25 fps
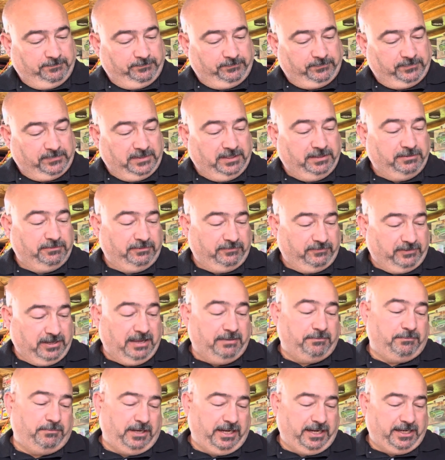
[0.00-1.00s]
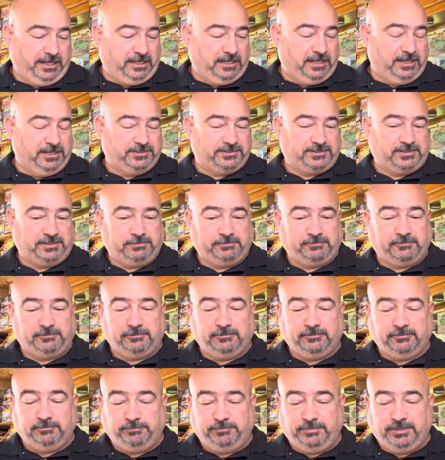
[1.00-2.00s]
And then we've got my custom
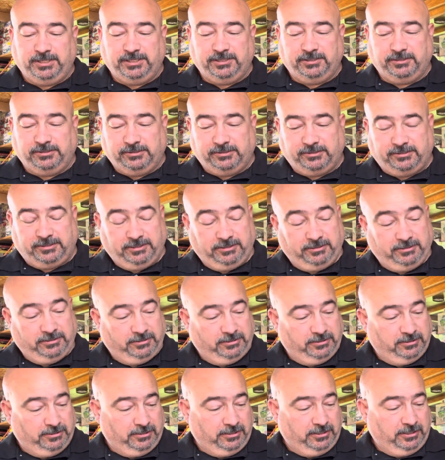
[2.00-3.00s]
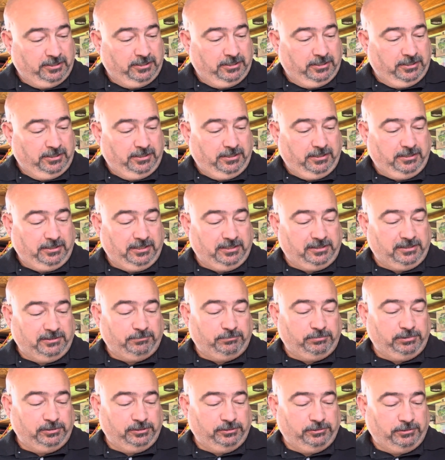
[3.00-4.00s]
group build, and then the
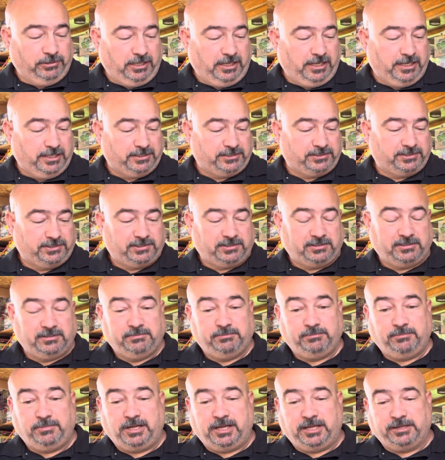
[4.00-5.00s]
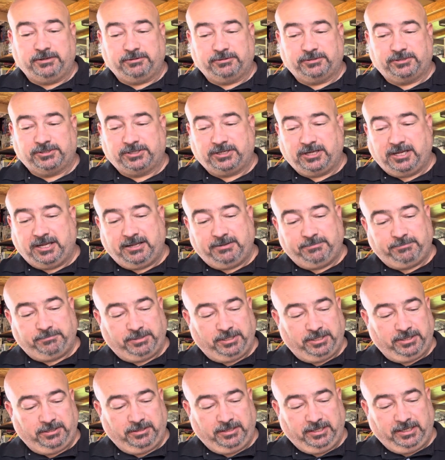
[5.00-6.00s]
Blue Ox model shop.
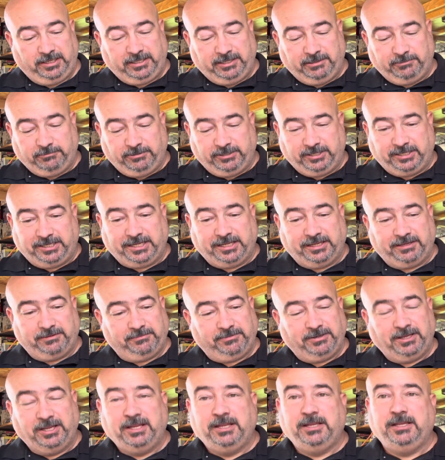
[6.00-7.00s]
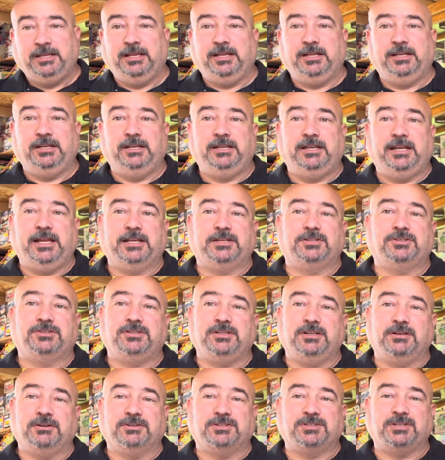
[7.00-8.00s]
And then we get into next
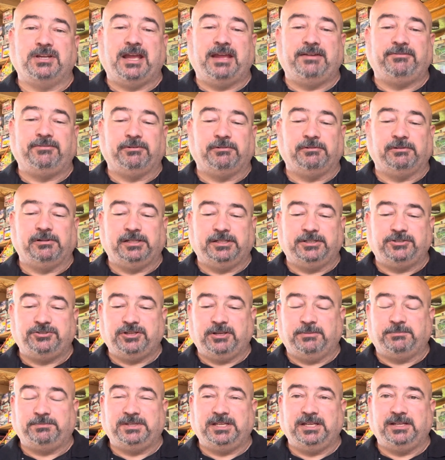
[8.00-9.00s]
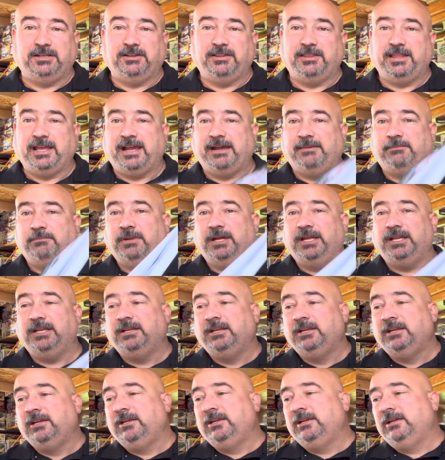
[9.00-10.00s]
year, so I haven't really jumped into that. But
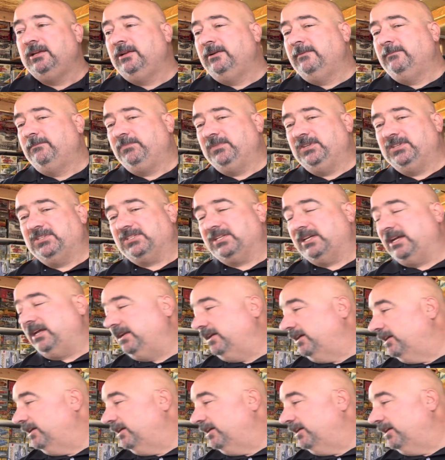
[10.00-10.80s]
this kind of